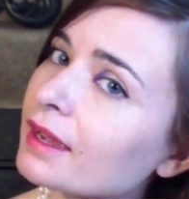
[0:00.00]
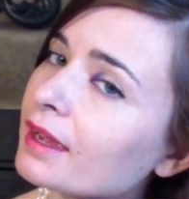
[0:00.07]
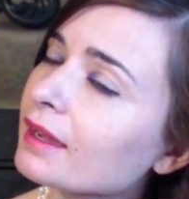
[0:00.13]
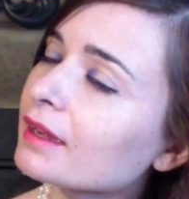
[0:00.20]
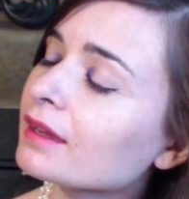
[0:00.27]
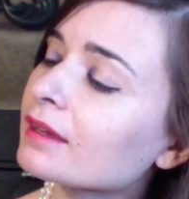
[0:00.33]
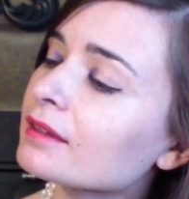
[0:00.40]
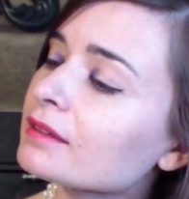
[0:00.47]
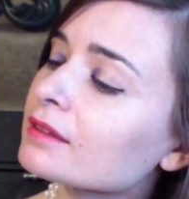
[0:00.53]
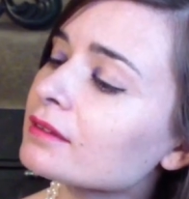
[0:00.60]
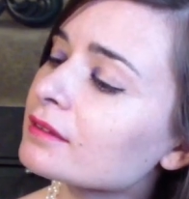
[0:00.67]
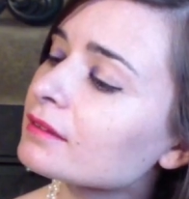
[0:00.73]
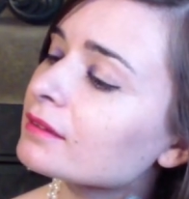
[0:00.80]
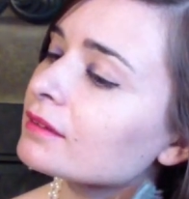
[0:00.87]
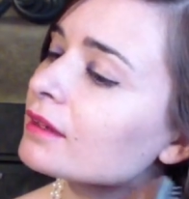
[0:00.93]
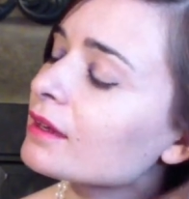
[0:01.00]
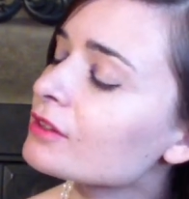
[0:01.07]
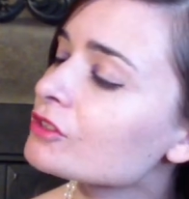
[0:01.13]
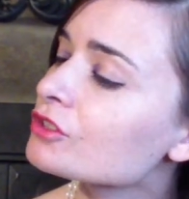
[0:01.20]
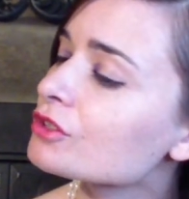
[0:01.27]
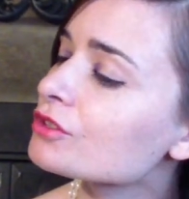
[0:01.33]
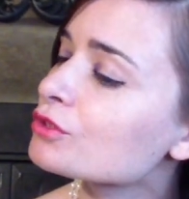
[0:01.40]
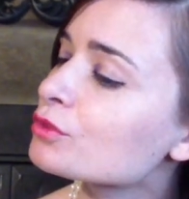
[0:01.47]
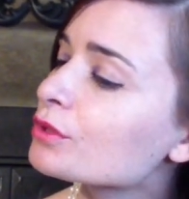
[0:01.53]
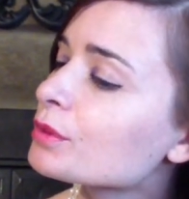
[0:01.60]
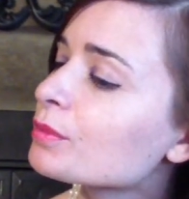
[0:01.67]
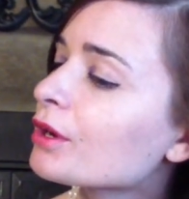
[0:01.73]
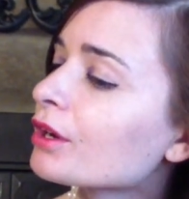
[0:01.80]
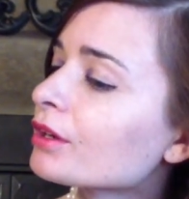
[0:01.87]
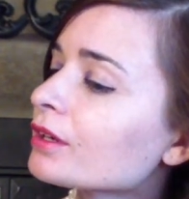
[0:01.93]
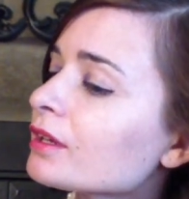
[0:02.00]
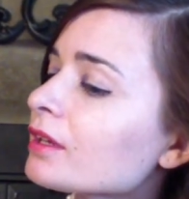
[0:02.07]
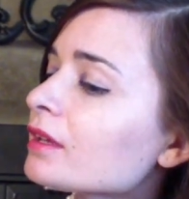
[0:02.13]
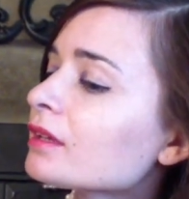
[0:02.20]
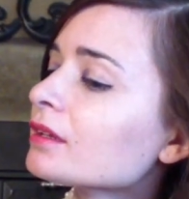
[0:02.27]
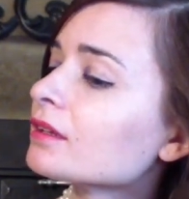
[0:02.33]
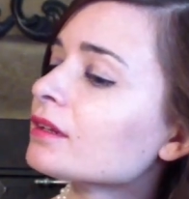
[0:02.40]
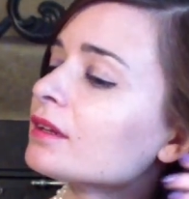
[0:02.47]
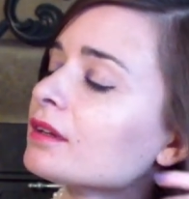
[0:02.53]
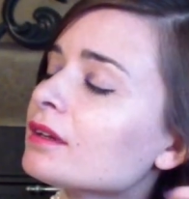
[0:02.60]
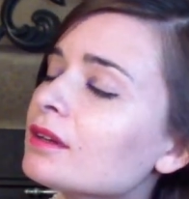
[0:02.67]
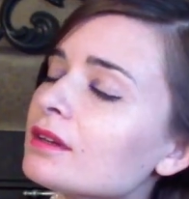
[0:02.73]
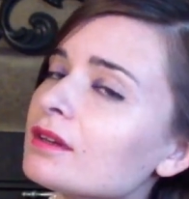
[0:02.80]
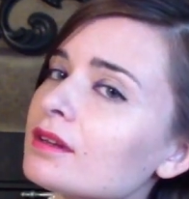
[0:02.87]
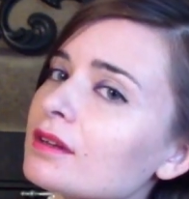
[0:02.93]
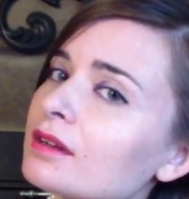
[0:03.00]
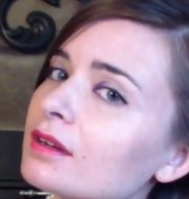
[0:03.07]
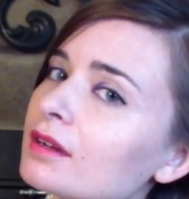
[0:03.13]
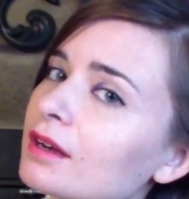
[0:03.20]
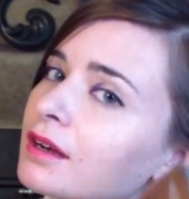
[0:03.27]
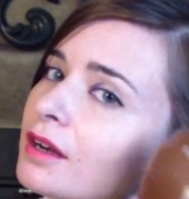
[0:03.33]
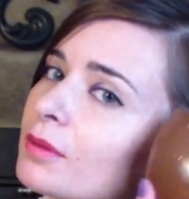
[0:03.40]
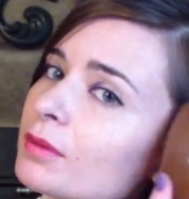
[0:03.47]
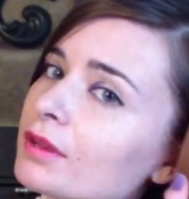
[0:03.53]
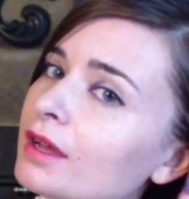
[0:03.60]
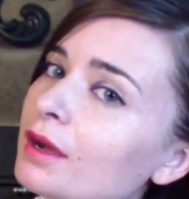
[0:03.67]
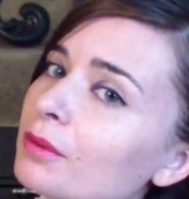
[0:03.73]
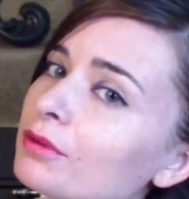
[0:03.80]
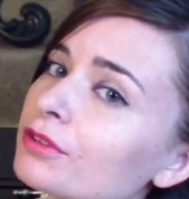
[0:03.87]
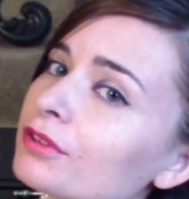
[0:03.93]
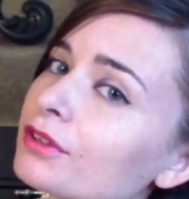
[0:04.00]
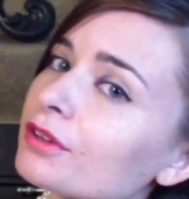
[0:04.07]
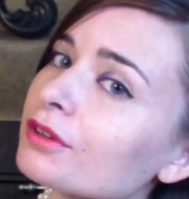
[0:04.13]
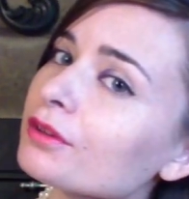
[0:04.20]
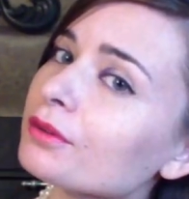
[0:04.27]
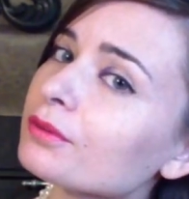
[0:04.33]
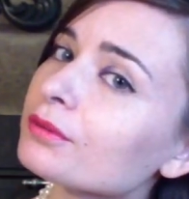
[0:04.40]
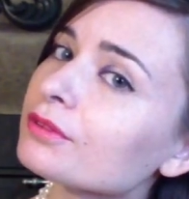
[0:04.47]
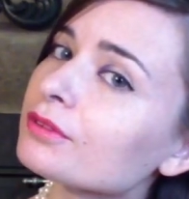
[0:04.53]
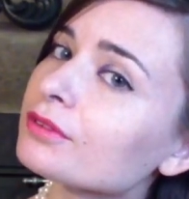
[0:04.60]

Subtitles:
and I just reparted it a couple hours ago,